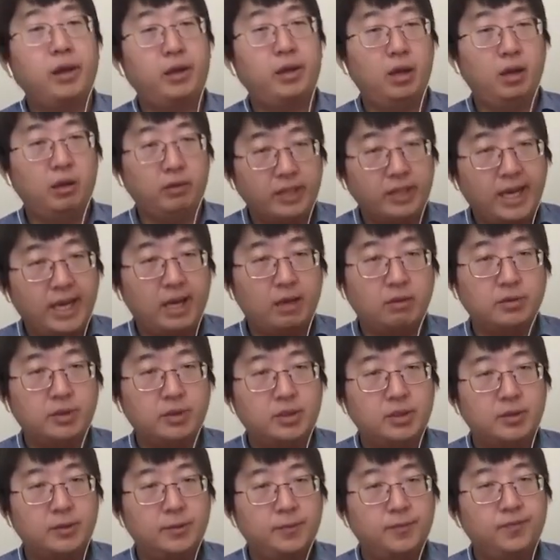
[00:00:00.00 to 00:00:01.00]
account.
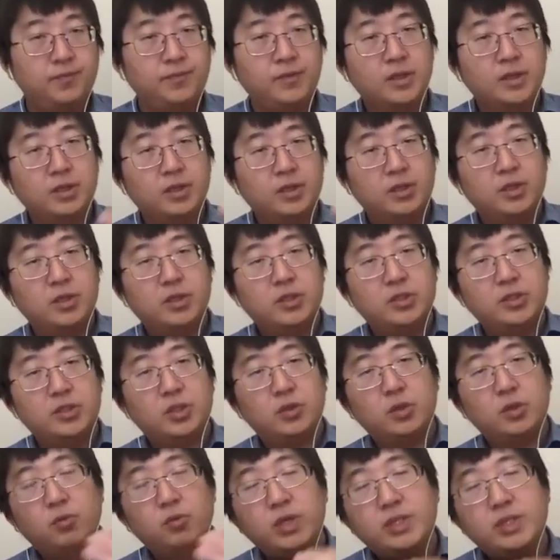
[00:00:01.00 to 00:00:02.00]
So
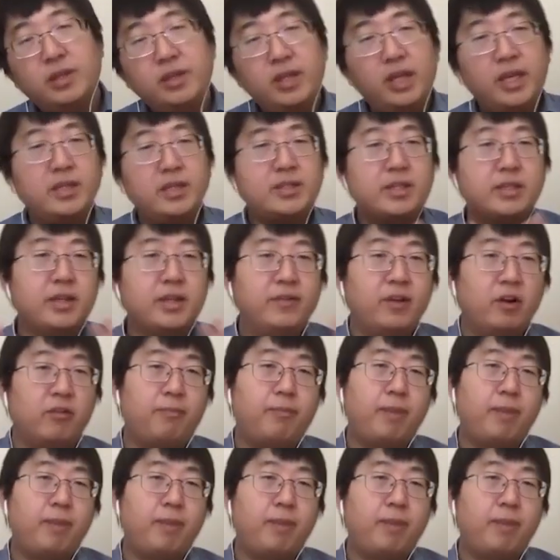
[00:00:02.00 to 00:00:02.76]
the recent incident of